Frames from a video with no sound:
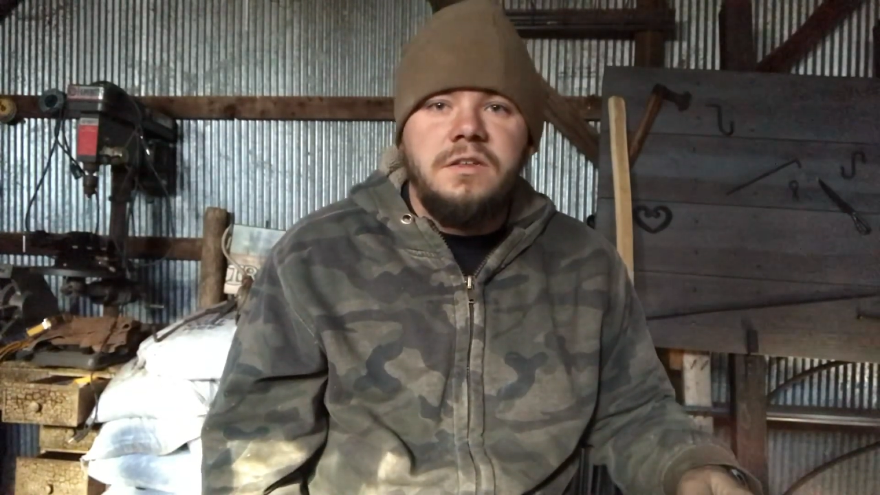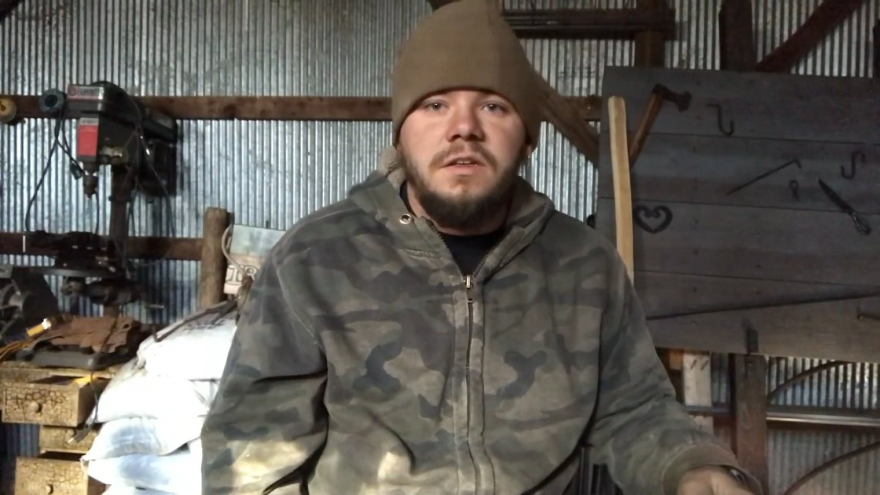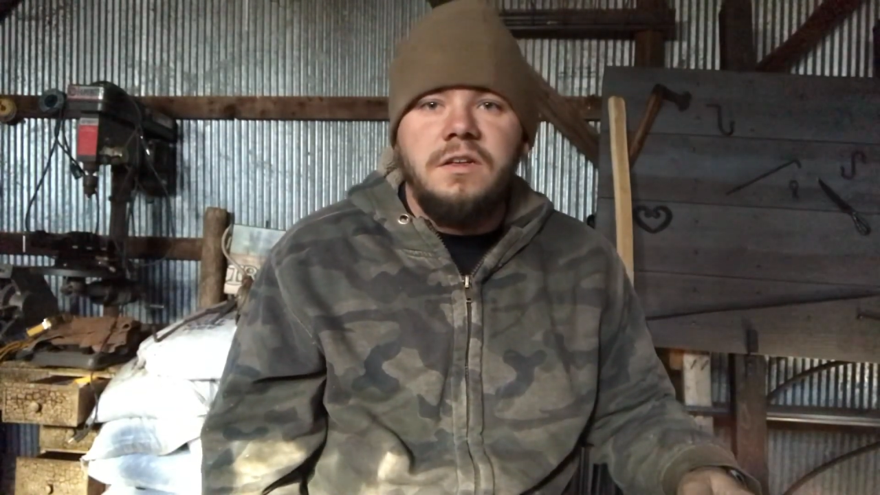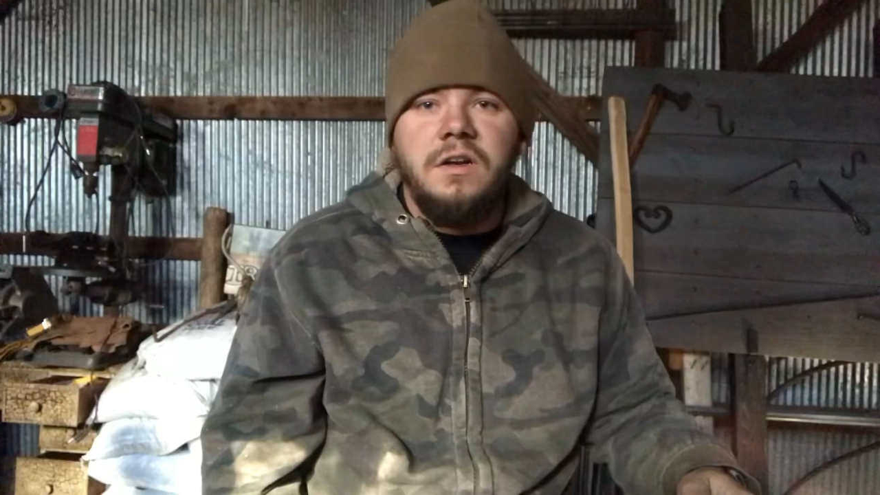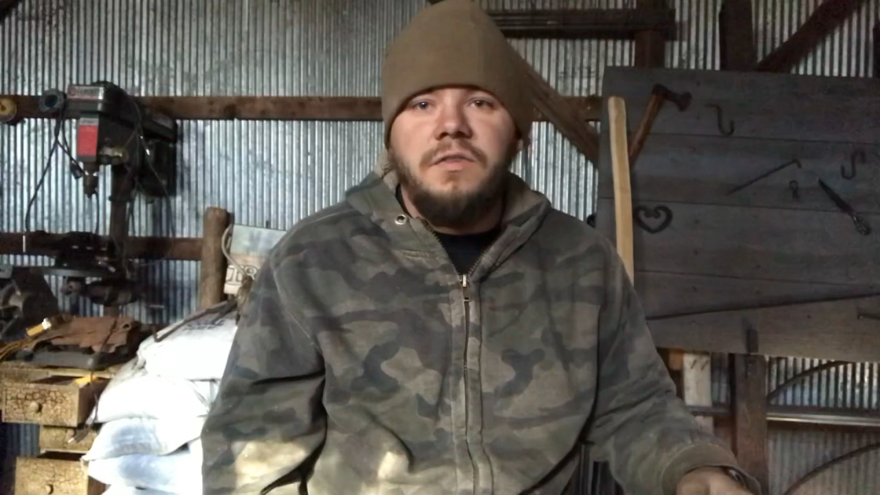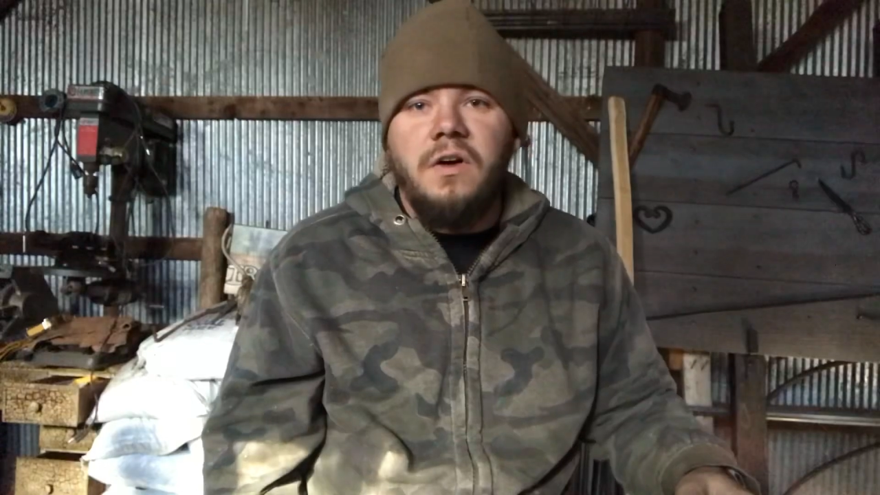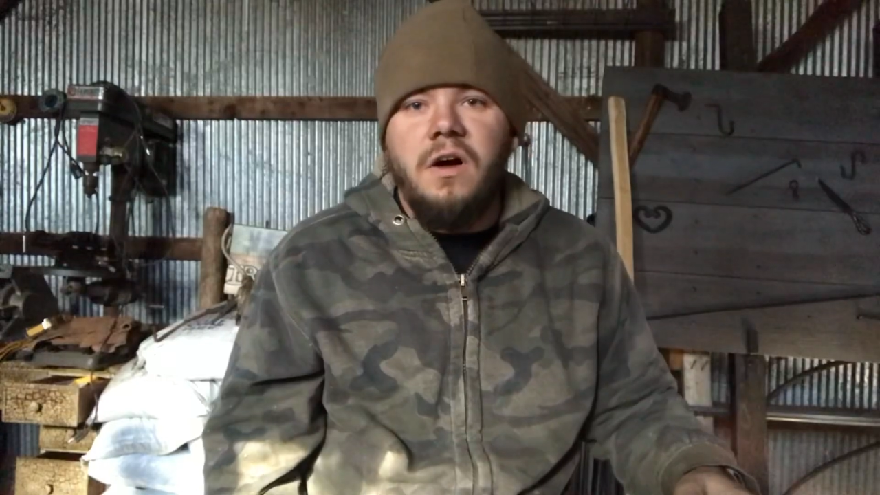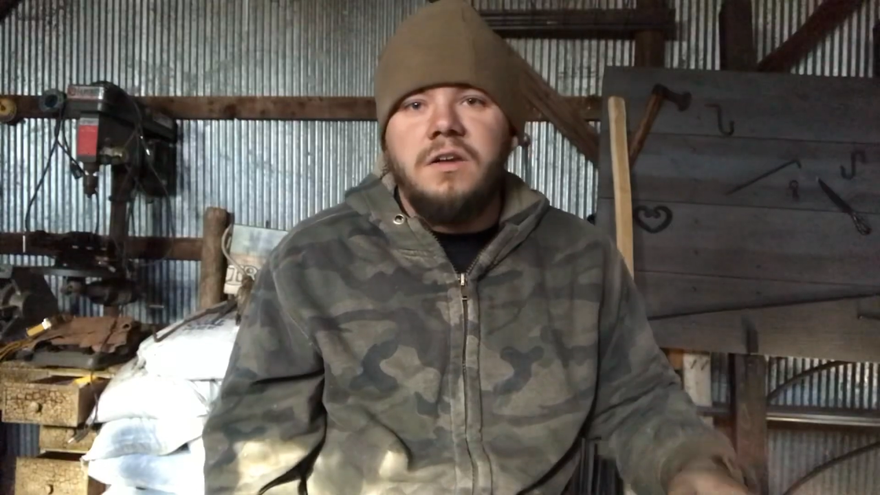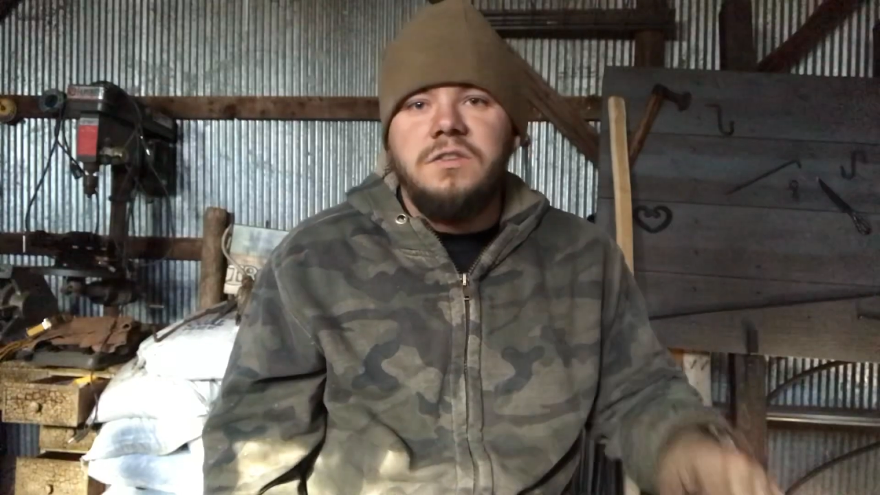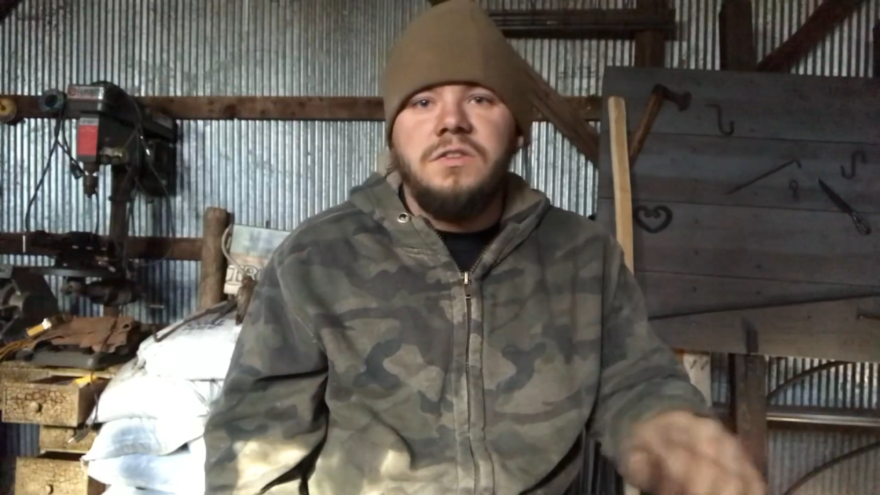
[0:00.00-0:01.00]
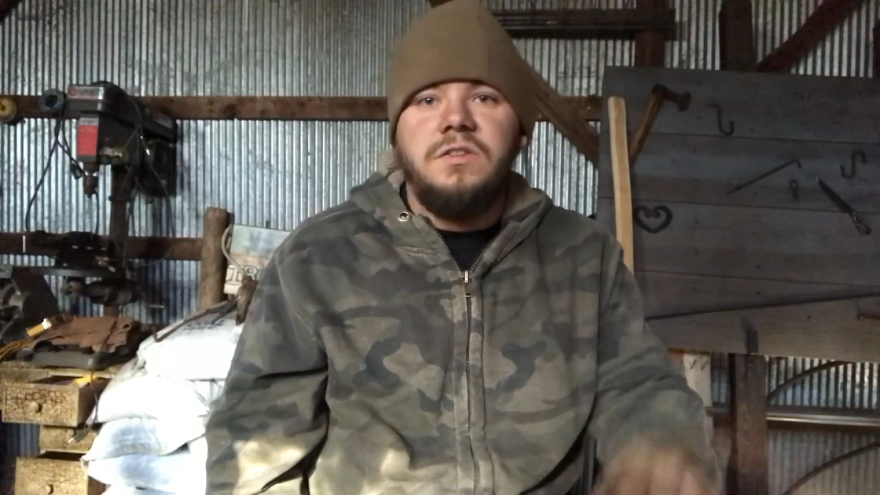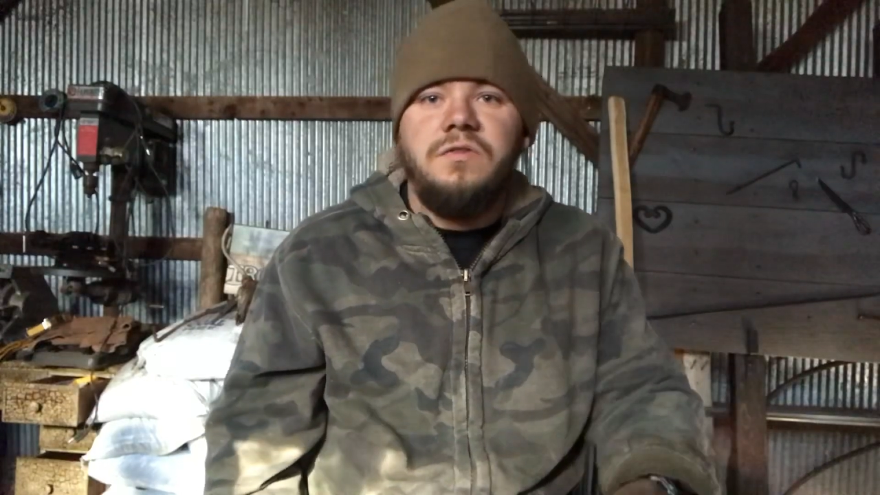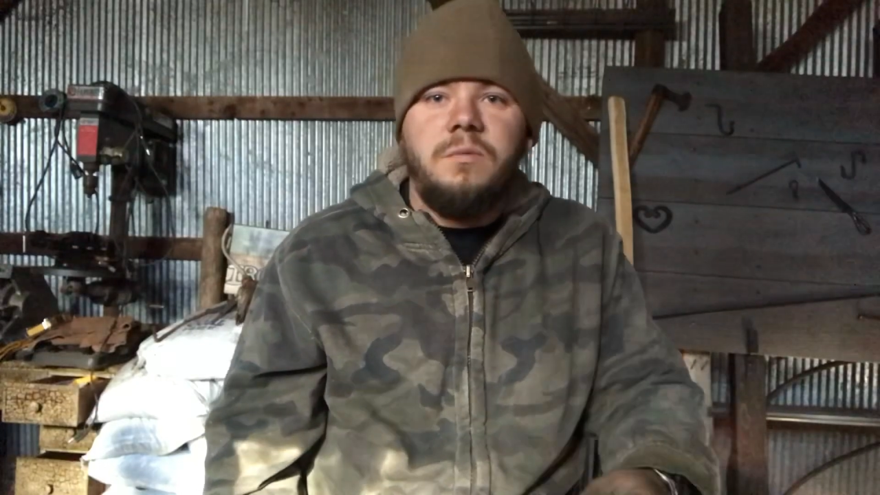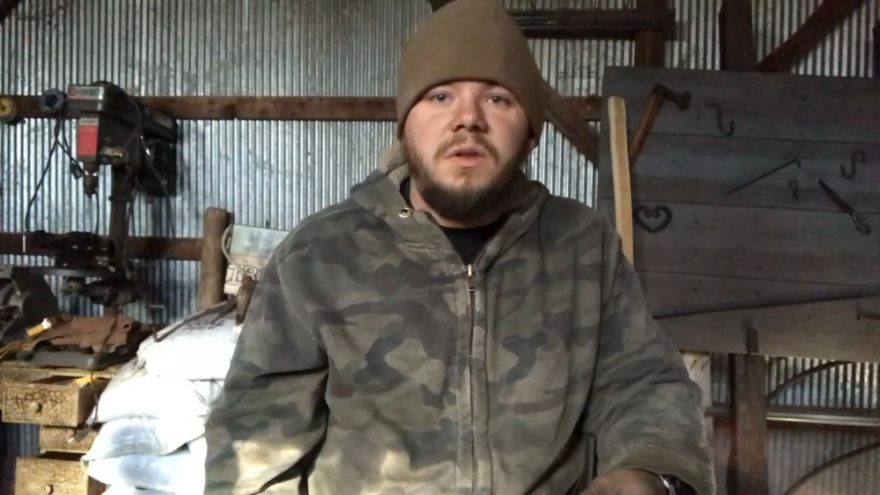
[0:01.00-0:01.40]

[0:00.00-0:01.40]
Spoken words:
enough oxygen from